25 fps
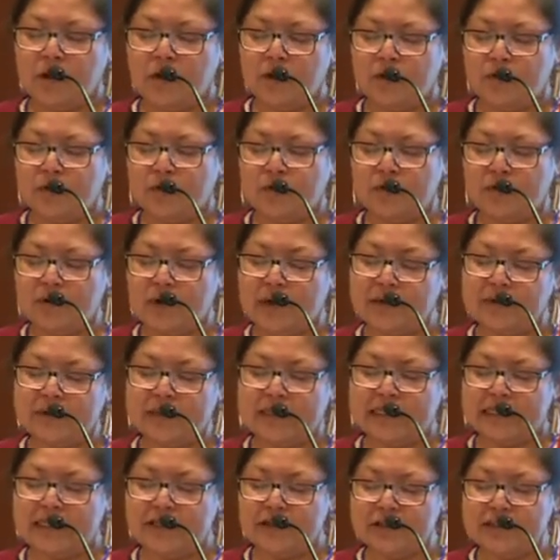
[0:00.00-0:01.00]
Throughout
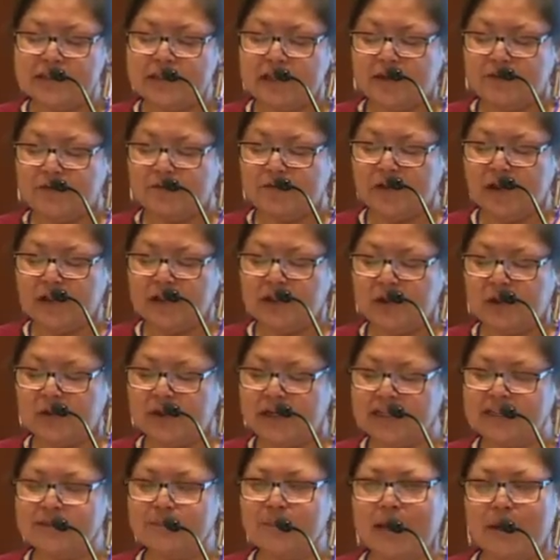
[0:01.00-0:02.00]
the years that followed,
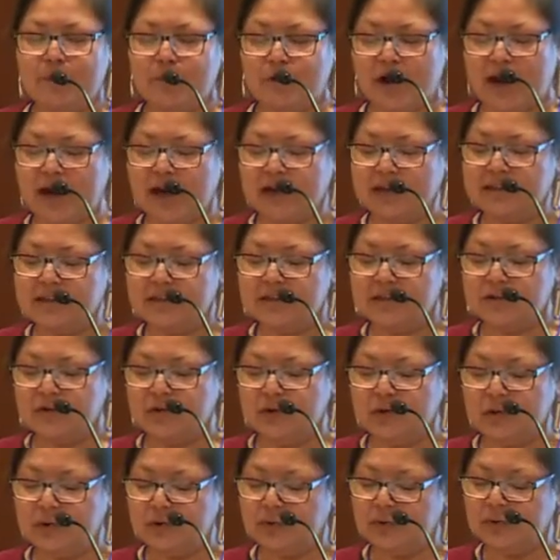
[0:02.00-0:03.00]
as my practice
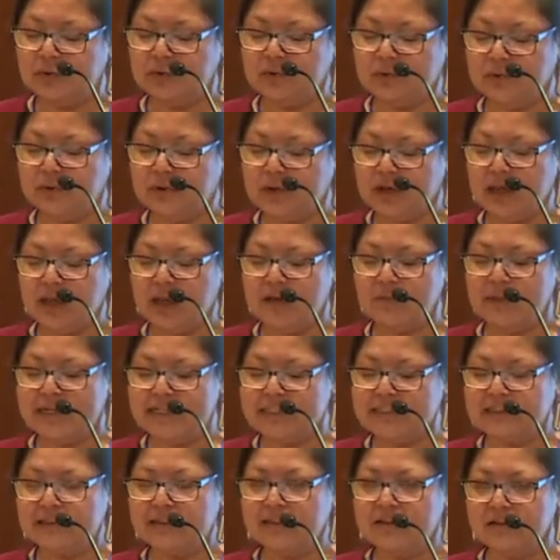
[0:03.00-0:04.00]
grew and my
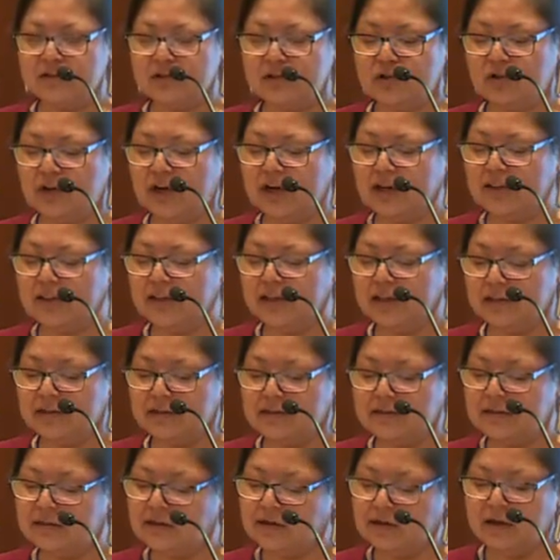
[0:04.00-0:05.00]
skills
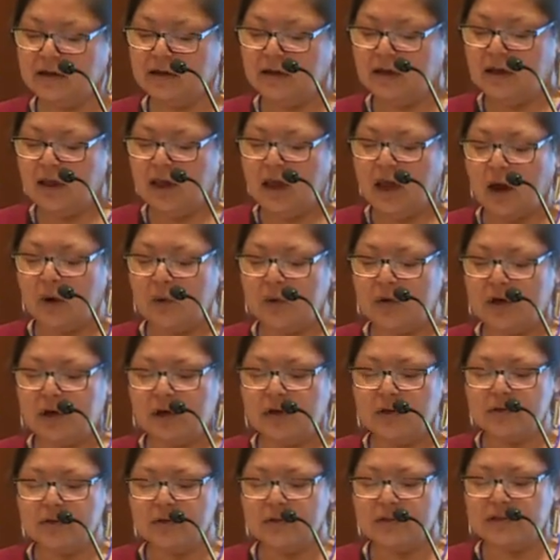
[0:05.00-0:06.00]
strengthened, I would
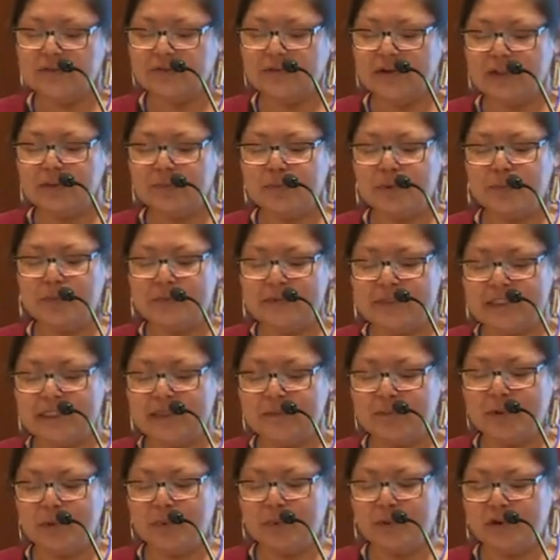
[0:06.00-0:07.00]
also develop a
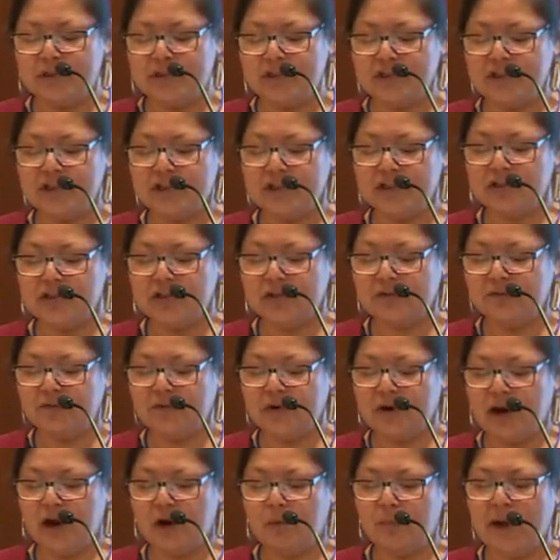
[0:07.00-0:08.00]
deep appreciation
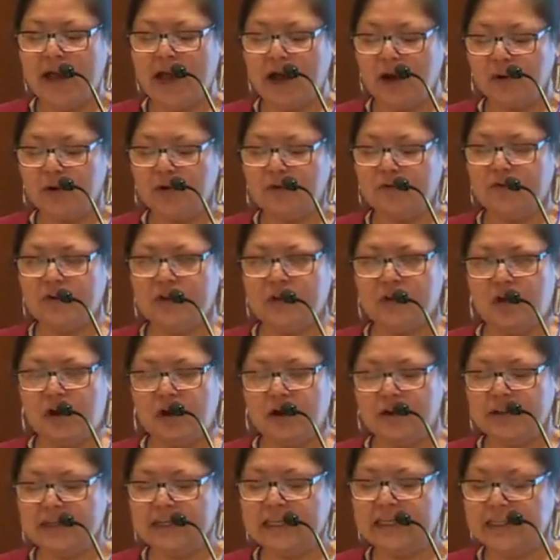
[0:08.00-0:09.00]
for how powerful
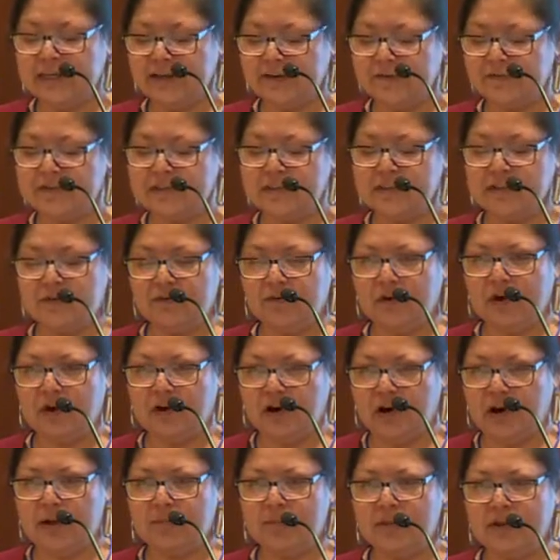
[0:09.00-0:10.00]
are the gifts of our
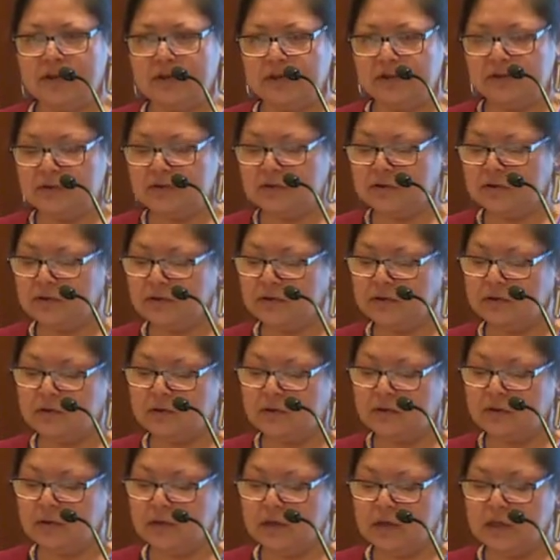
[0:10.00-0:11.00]
grandmothers.
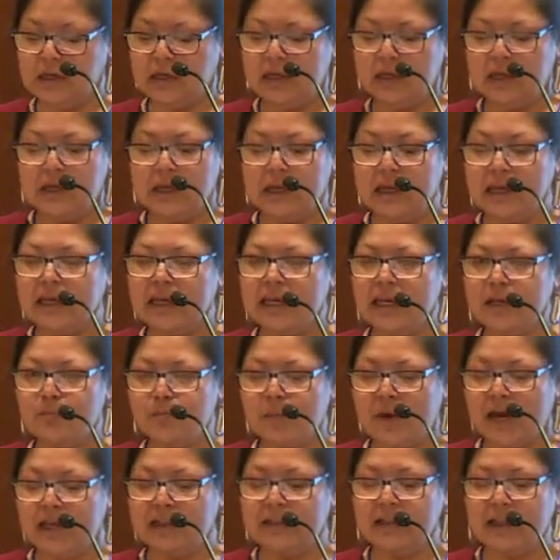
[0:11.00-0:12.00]
In
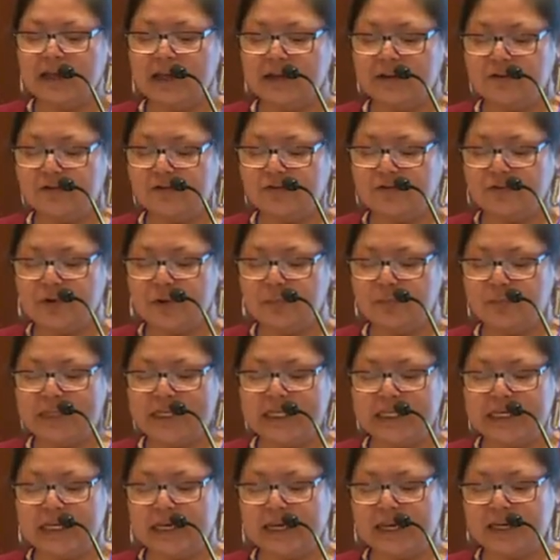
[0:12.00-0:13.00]
my life,
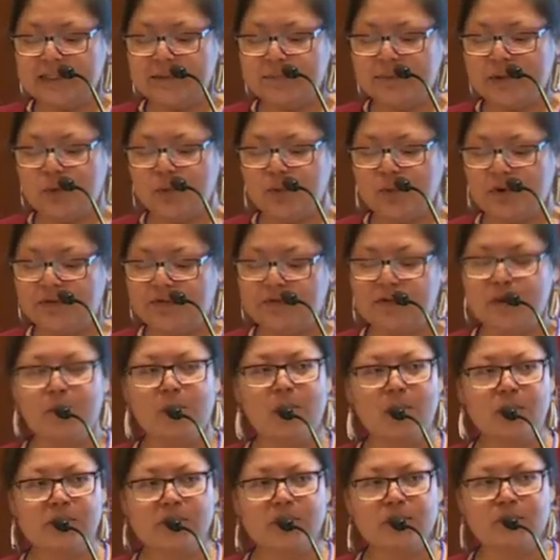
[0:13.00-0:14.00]
beading has been one of the
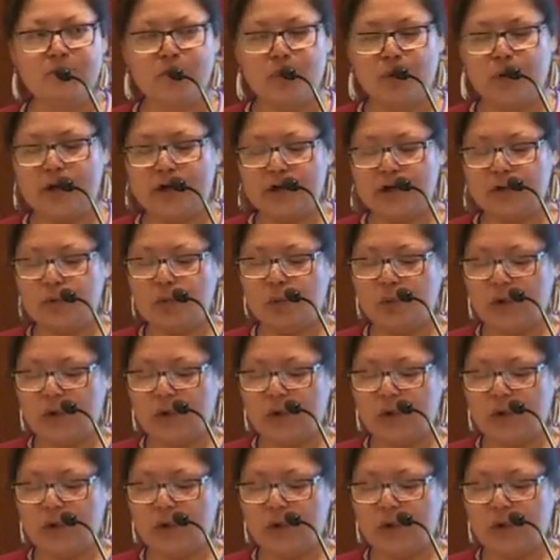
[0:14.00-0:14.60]
most important